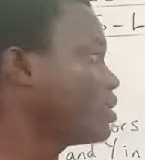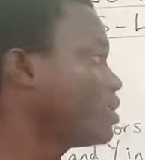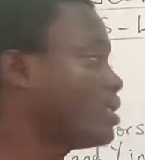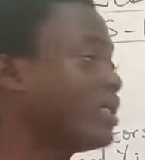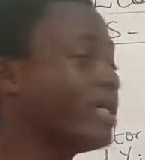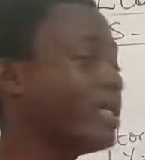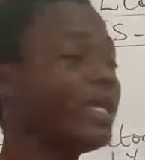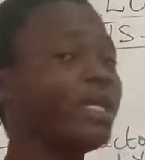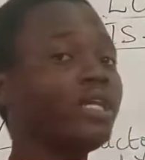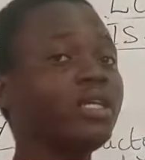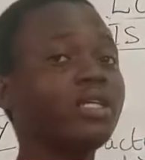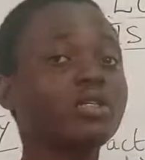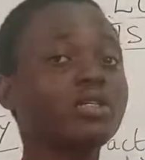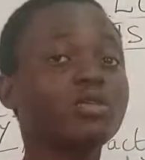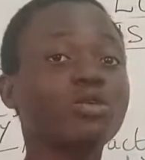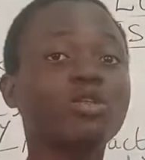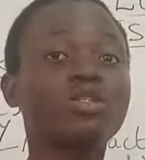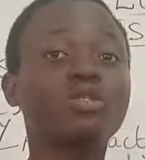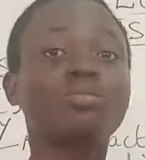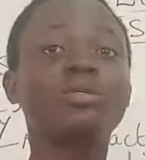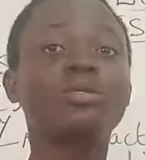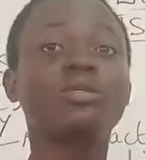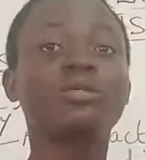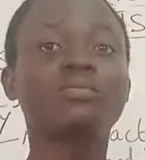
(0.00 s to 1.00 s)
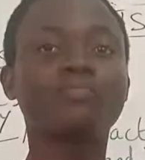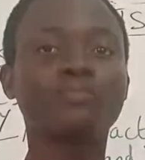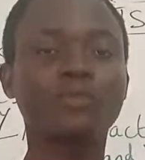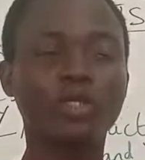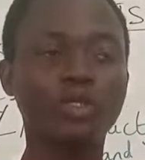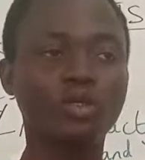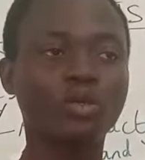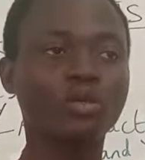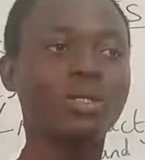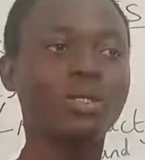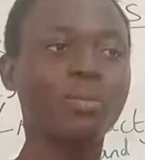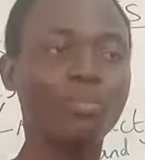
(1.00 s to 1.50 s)
the A is going to be,
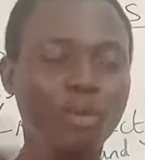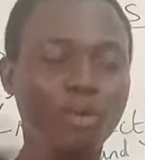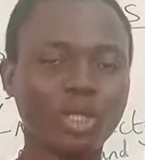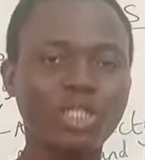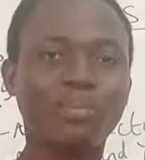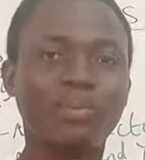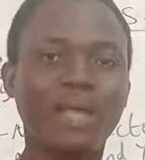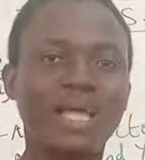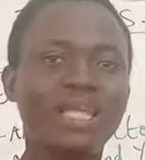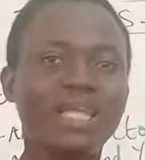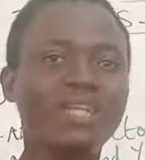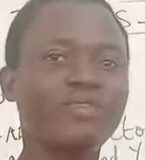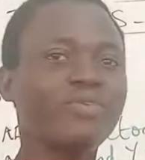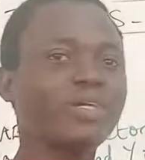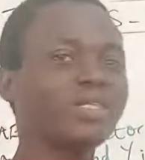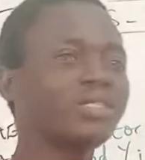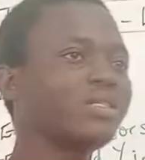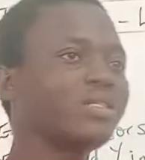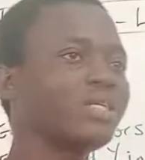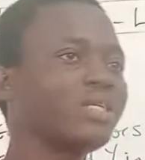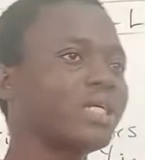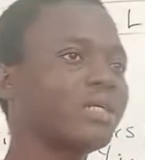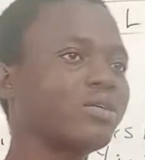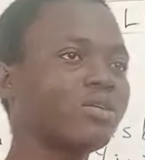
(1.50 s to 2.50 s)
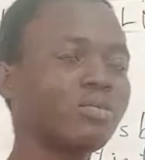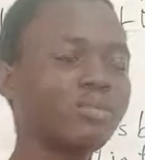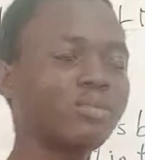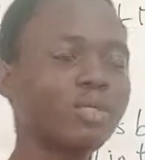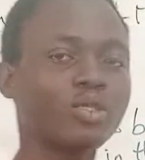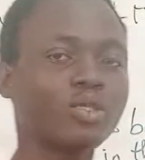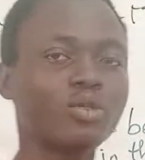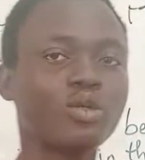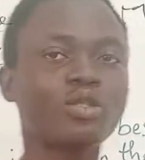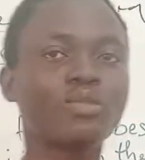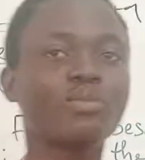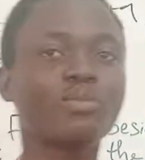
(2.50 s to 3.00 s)
the multiplying effect in the economy
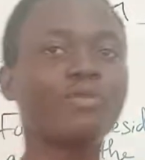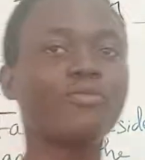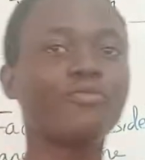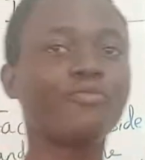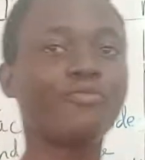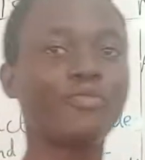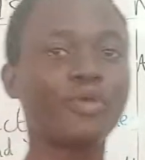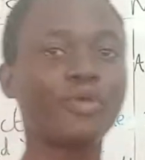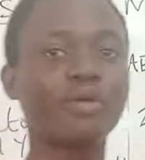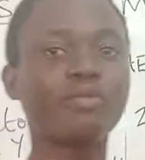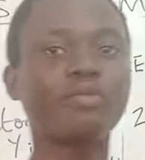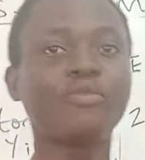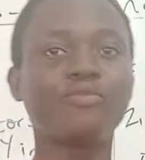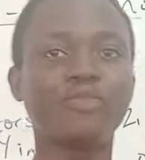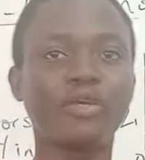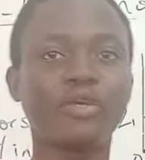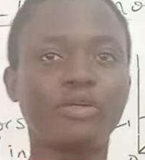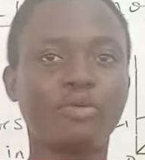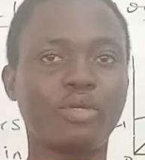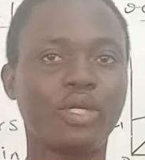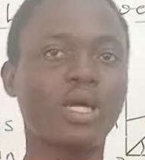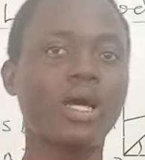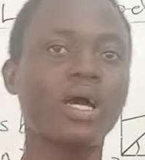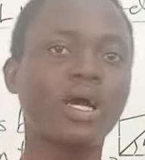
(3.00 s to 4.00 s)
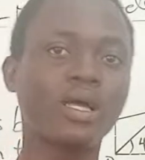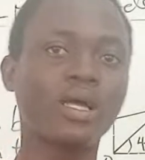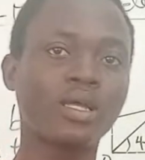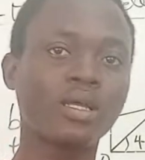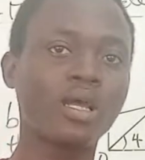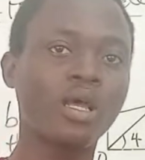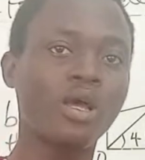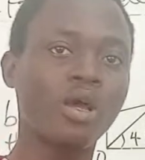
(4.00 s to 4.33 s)
is going to be very, very high.